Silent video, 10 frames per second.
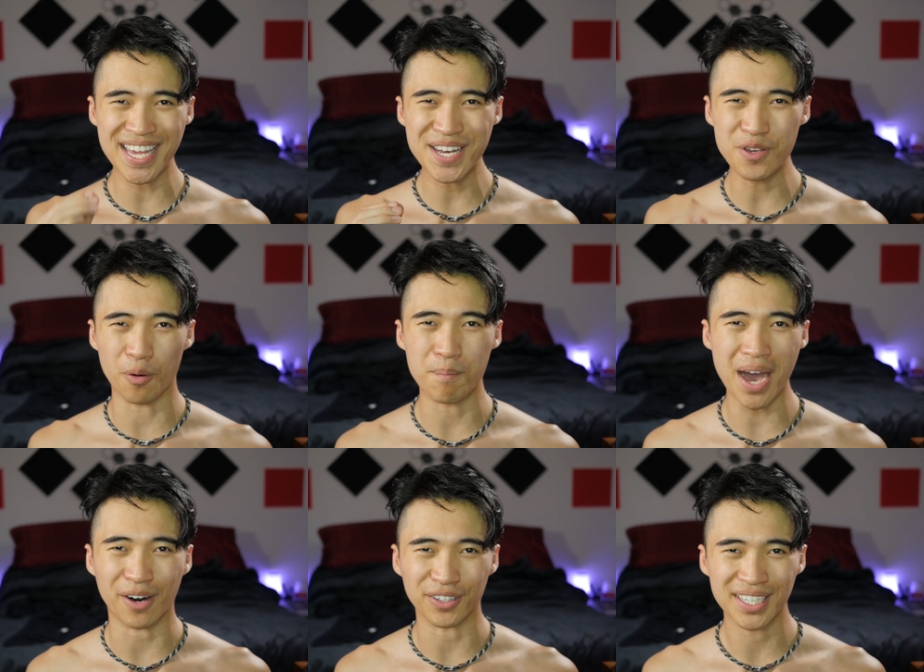in your
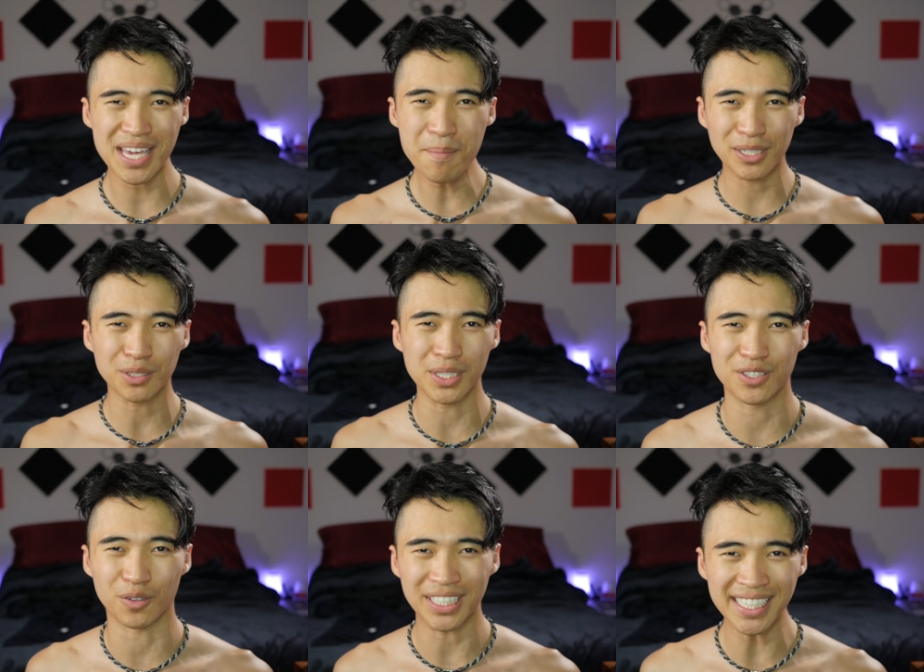mouth, in between
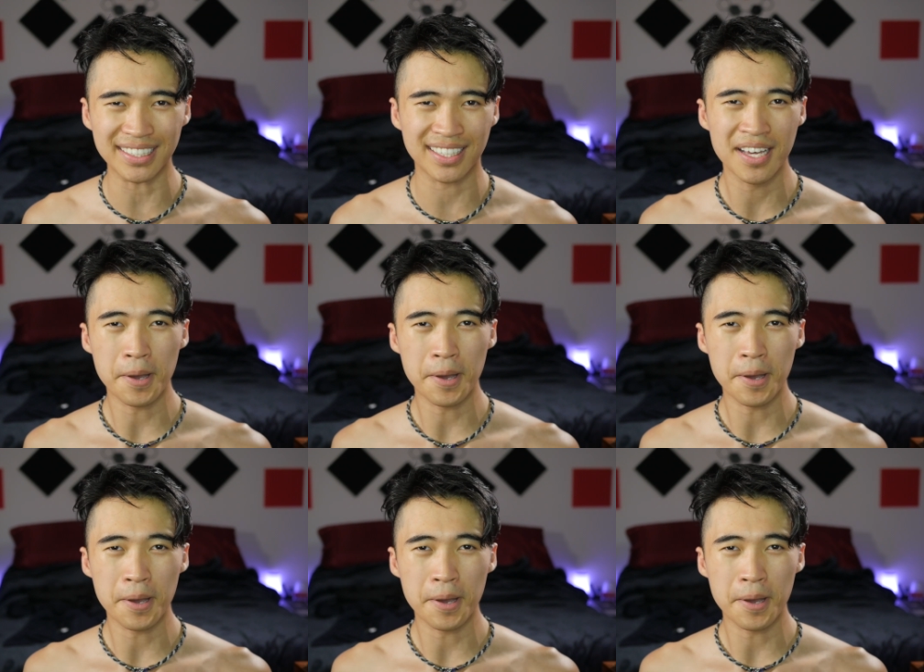your teeth,